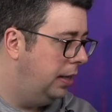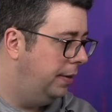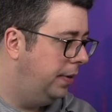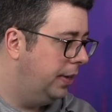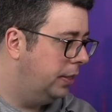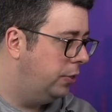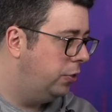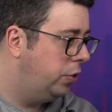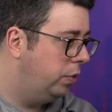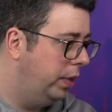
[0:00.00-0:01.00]
if I can
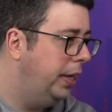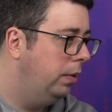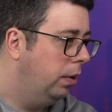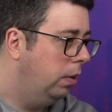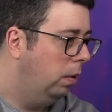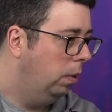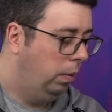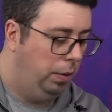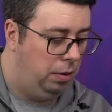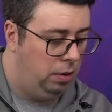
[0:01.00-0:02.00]
screen
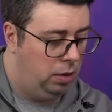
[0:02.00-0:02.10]
record.